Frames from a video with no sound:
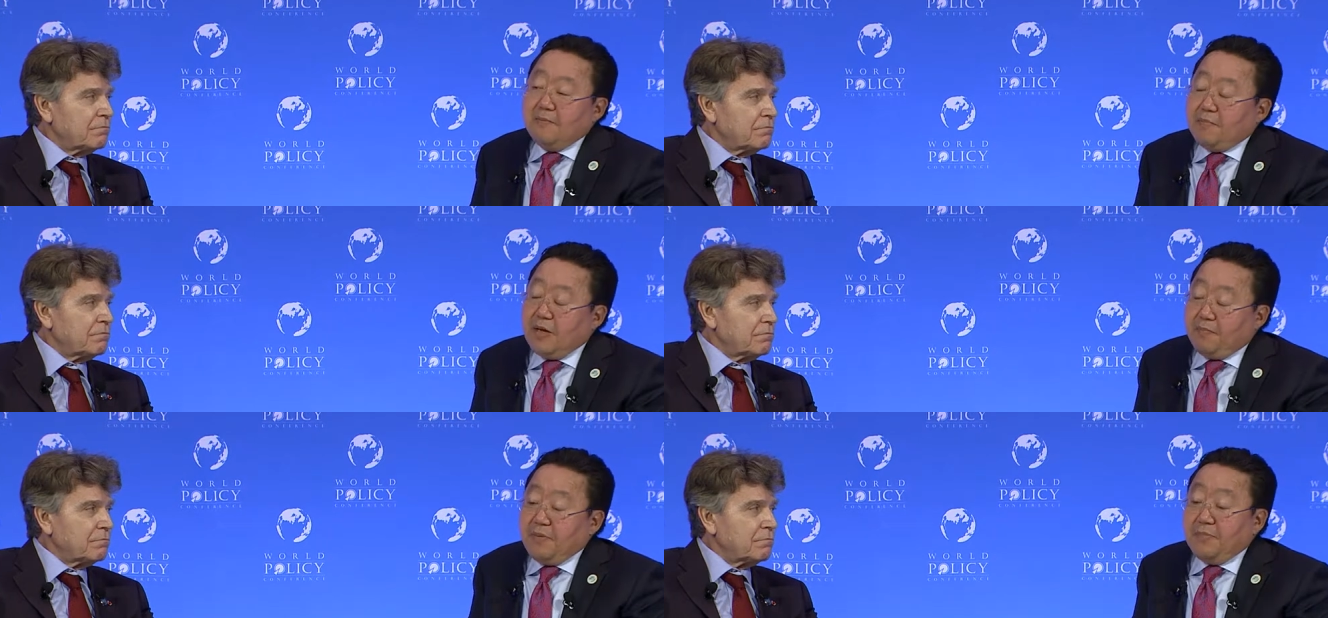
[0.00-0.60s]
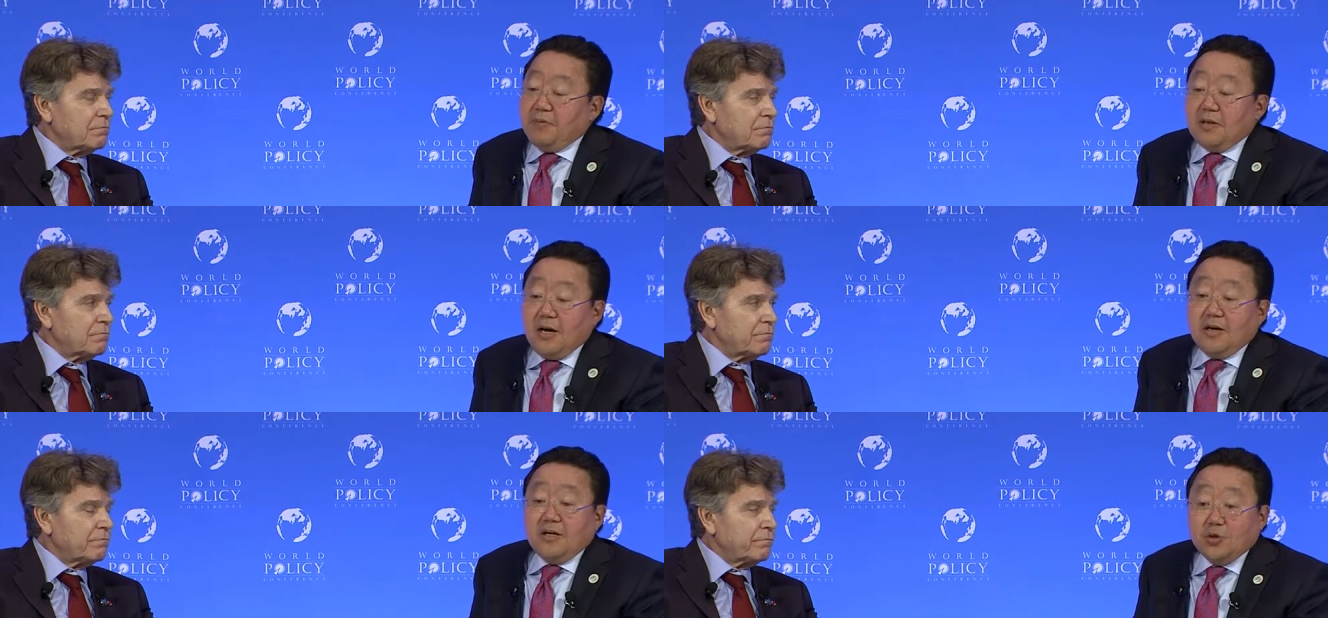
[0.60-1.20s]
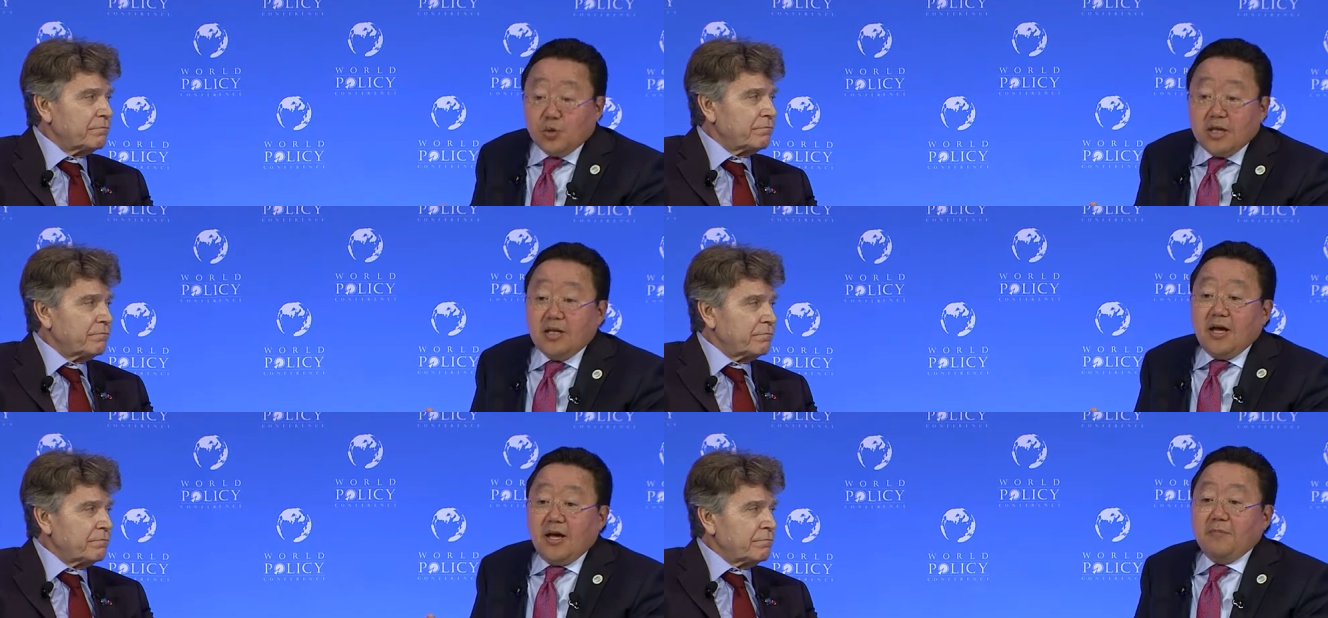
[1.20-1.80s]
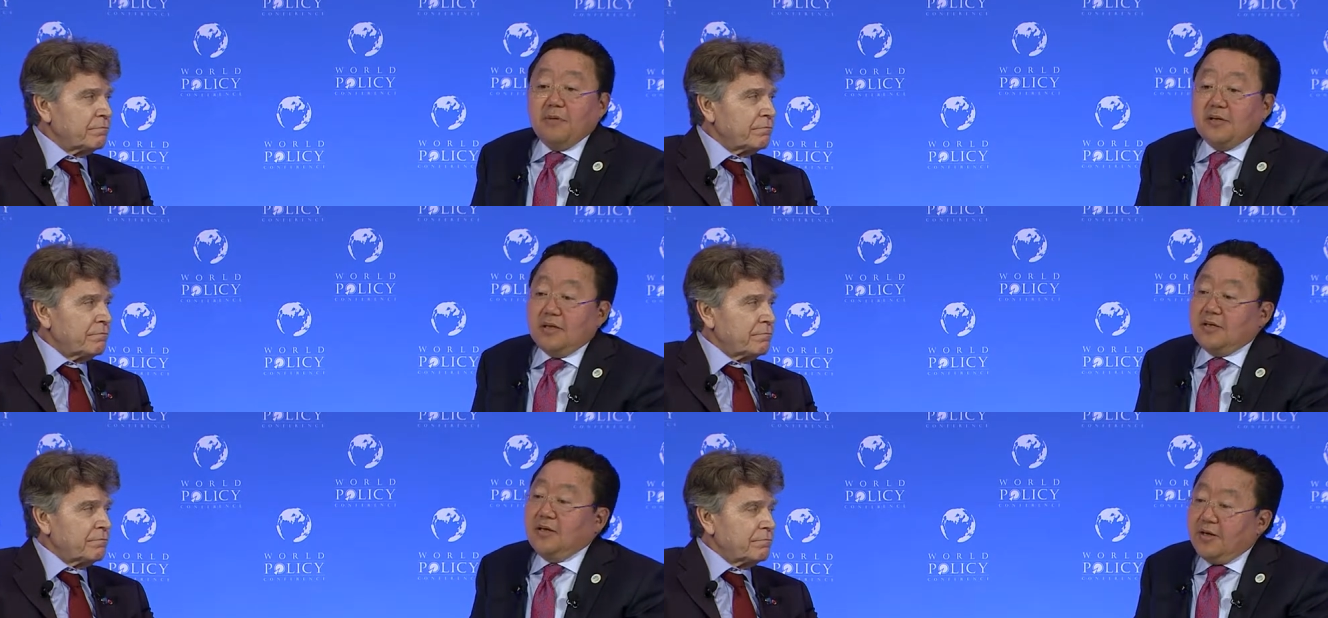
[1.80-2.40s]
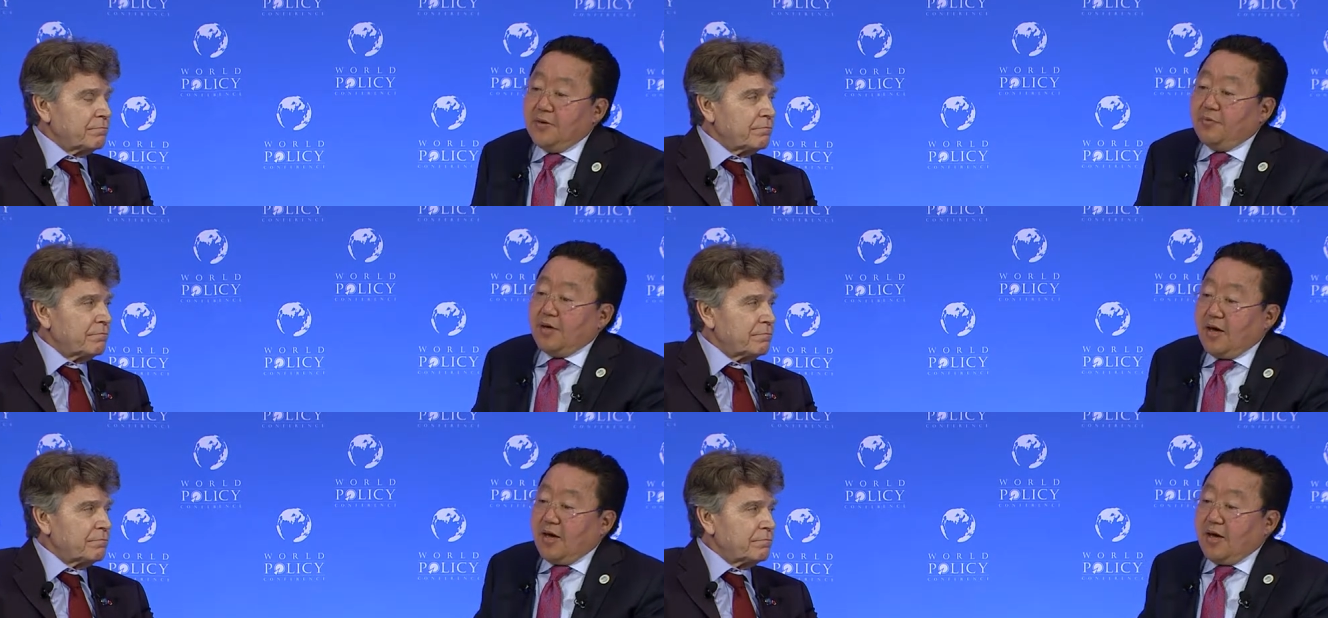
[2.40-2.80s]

Speaker 1: pe people are really happy that we